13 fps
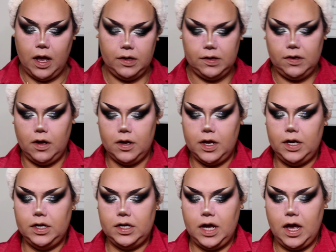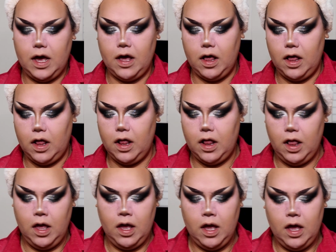as y'all can
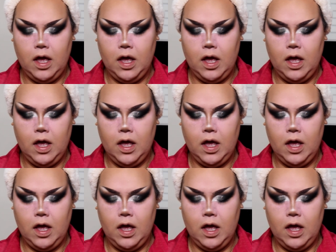tell.